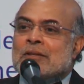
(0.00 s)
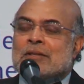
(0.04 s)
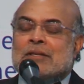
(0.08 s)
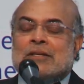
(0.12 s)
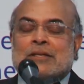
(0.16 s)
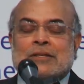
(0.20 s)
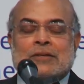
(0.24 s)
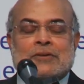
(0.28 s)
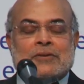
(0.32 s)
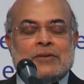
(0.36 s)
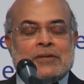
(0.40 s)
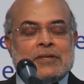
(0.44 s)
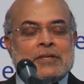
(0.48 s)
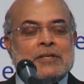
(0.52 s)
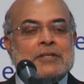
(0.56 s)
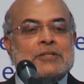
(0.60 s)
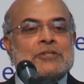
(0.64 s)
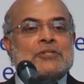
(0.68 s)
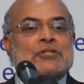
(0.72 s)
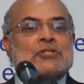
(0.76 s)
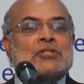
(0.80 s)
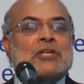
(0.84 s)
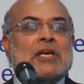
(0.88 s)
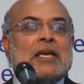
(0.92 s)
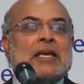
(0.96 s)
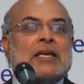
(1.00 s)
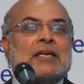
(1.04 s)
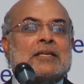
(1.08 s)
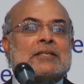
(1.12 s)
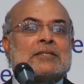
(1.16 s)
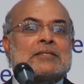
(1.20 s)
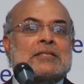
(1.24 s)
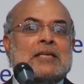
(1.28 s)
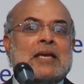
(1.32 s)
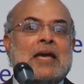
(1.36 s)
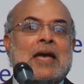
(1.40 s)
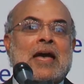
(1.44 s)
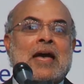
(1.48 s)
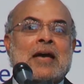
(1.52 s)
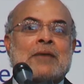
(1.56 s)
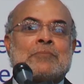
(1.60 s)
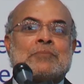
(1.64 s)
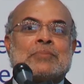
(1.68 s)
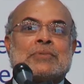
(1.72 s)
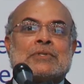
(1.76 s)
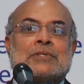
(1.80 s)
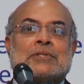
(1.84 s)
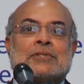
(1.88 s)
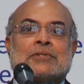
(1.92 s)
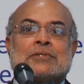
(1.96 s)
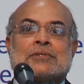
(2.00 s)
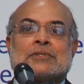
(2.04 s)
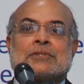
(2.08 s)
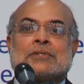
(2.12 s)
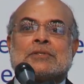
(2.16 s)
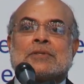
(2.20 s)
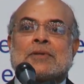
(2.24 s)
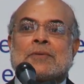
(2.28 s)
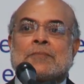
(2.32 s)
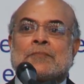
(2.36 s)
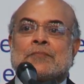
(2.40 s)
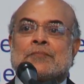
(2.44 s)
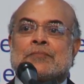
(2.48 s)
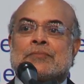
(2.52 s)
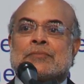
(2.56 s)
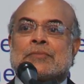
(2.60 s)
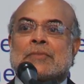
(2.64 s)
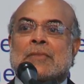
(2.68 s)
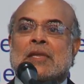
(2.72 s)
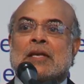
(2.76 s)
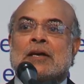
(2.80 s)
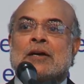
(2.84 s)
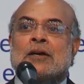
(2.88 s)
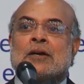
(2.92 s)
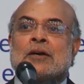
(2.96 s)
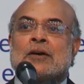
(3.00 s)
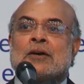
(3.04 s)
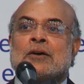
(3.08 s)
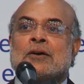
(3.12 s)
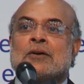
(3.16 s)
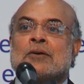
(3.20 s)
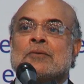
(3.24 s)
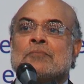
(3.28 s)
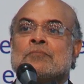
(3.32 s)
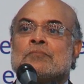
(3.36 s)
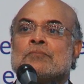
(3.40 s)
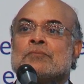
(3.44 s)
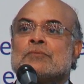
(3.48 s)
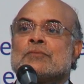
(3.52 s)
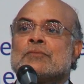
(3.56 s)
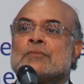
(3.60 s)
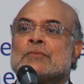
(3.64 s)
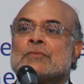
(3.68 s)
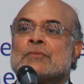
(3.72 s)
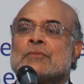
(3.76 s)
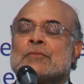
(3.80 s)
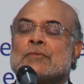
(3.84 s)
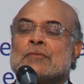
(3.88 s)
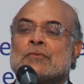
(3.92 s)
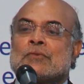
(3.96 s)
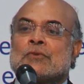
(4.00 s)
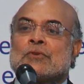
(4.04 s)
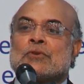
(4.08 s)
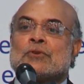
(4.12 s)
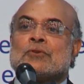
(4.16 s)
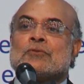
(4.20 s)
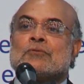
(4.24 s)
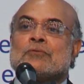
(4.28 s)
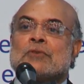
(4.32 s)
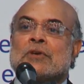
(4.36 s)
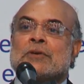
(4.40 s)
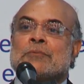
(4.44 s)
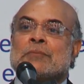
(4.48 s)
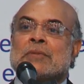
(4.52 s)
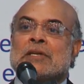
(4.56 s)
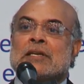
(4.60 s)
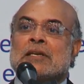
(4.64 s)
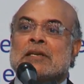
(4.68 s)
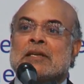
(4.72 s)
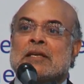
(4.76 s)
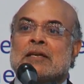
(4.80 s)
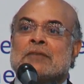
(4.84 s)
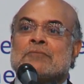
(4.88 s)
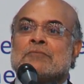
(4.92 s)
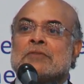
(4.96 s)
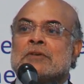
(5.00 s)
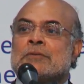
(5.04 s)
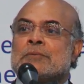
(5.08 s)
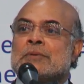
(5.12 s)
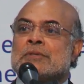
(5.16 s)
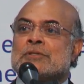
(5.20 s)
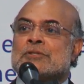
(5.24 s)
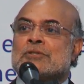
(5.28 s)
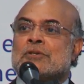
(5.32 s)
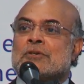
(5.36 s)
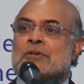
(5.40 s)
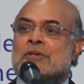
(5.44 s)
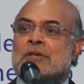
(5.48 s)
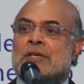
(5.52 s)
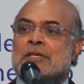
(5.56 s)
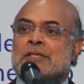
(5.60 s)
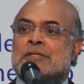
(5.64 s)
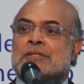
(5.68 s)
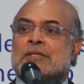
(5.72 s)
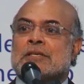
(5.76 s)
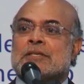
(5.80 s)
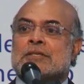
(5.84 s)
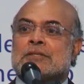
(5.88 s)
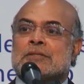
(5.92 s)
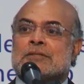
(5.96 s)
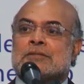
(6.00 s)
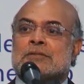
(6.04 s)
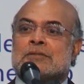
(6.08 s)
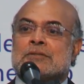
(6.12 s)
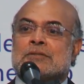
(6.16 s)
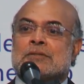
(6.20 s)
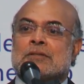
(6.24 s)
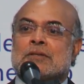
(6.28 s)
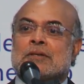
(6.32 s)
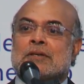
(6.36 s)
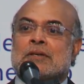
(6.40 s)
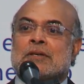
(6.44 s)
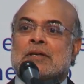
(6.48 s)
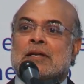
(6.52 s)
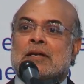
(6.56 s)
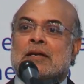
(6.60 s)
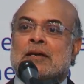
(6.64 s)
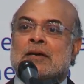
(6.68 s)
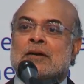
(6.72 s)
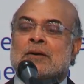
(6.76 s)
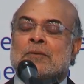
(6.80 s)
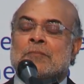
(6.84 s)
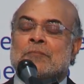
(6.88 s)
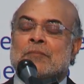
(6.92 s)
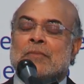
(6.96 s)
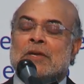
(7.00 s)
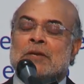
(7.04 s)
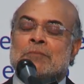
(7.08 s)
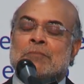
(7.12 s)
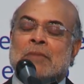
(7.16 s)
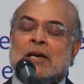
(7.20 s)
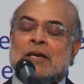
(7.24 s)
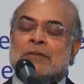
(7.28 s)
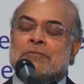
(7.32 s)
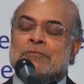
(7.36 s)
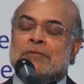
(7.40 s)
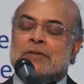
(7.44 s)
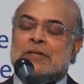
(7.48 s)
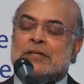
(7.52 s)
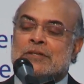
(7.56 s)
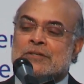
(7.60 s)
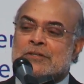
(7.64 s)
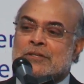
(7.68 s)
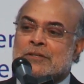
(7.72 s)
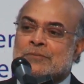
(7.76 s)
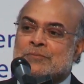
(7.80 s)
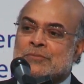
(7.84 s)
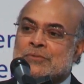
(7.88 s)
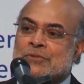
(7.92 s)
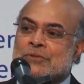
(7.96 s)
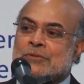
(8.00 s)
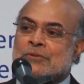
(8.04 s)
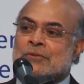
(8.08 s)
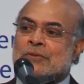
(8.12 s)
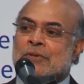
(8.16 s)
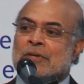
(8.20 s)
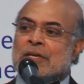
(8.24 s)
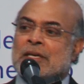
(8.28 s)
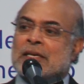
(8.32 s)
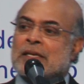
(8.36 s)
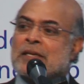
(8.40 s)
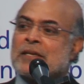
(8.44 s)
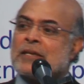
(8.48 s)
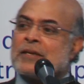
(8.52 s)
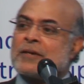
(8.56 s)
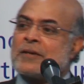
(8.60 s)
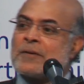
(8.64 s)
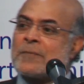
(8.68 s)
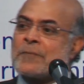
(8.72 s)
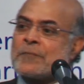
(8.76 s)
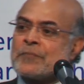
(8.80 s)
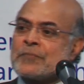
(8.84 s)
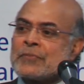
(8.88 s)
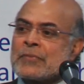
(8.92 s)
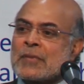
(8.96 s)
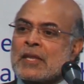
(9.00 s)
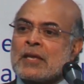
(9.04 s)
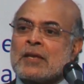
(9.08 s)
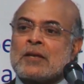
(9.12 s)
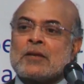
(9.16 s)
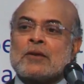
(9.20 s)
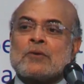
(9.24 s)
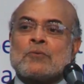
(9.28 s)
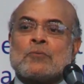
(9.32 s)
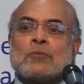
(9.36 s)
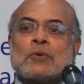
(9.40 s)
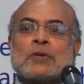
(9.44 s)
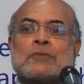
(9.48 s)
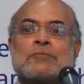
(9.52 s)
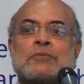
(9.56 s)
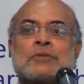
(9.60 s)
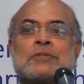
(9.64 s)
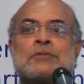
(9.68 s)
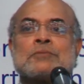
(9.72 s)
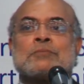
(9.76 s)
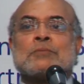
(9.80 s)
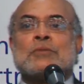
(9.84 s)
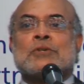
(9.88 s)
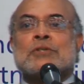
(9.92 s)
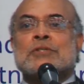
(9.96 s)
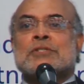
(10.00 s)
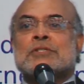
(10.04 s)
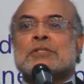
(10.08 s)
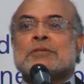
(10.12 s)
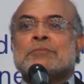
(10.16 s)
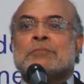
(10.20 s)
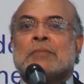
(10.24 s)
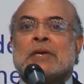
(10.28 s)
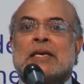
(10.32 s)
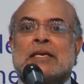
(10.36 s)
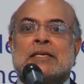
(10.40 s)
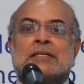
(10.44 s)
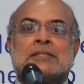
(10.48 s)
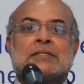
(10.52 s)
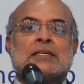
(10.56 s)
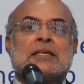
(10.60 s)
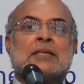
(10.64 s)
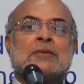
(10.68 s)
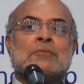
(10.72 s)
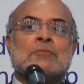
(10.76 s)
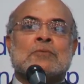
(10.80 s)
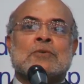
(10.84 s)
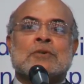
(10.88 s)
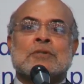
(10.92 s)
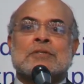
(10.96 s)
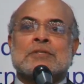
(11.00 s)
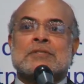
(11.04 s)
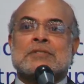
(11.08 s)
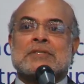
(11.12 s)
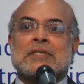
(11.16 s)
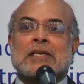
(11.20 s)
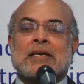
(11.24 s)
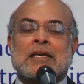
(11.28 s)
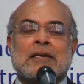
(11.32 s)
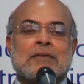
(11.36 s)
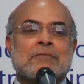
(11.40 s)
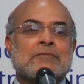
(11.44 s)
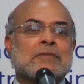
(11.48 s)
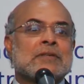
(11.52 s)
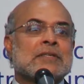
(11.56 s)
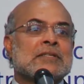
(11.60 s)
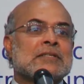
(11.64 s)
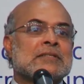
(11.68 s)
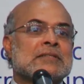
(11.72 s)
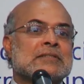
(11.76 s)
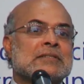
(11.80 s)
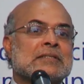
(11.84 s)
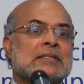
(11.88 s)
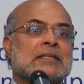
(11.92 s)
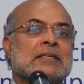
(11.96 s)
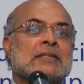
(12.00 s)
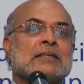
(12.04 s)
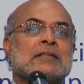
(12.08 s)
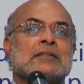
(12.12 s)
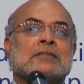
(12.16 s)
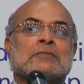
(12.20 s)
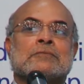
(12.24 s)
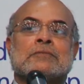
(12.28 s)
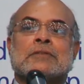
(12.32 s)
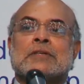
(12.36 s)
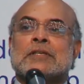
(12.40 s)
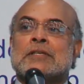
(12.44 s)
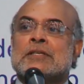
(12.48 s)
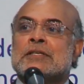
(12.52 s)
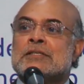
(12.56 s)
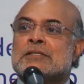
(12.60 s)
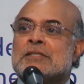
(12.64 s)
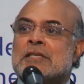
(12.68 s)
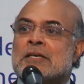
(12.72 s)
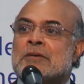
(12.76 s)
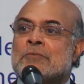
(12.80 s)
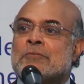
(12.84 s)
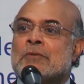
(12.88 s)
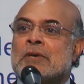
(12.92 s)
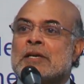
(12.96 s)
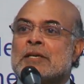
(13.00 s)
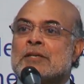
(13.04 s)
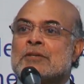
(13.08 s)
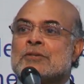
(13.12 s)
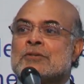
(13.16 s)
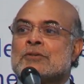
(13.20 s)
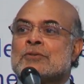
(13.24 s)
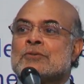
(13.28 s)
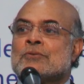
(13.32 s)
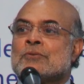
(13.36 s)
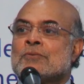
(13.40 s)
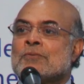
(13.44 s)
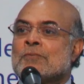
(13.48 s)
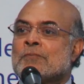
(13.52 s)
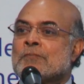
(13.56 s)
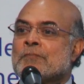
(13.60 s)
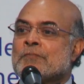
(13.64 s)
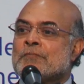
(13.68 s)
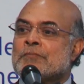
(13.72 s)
the real change happens um, through women and women's organizations. Um, in my field trips through India, what was most amazing was every single village I went to